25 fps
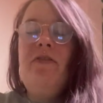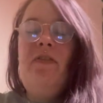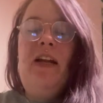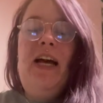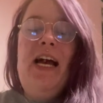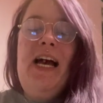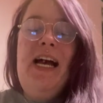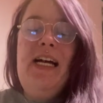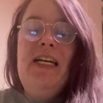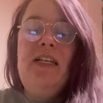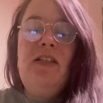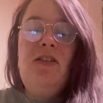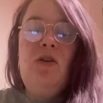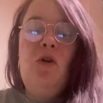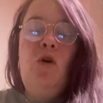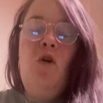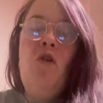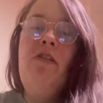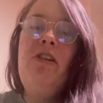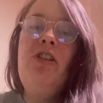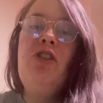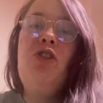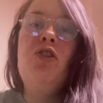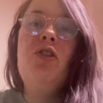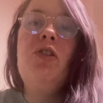flares
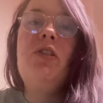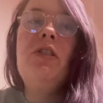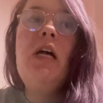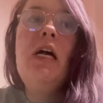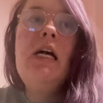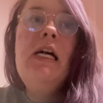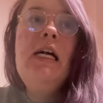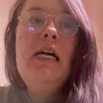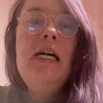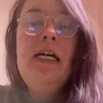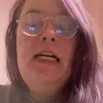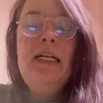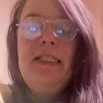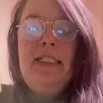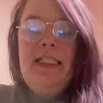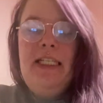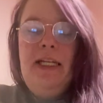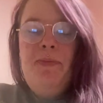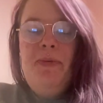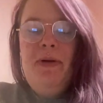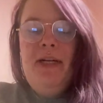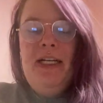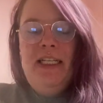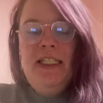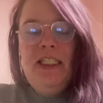or just
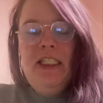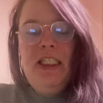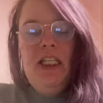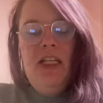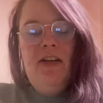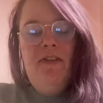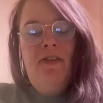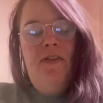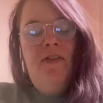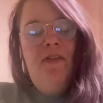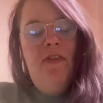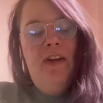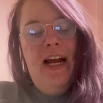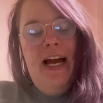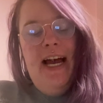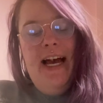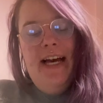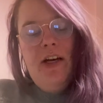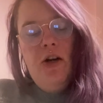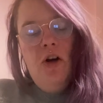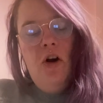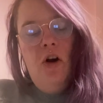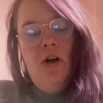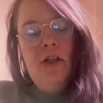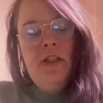dipping into the flare
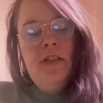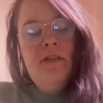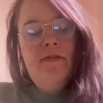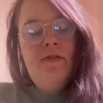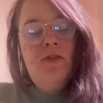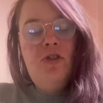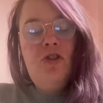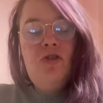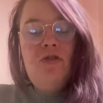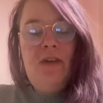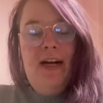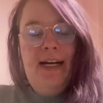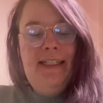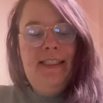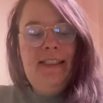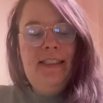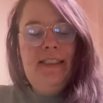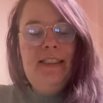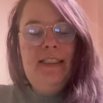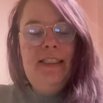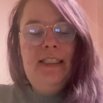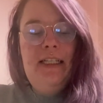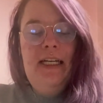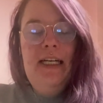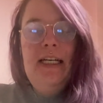kind of
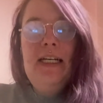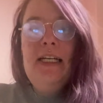trend,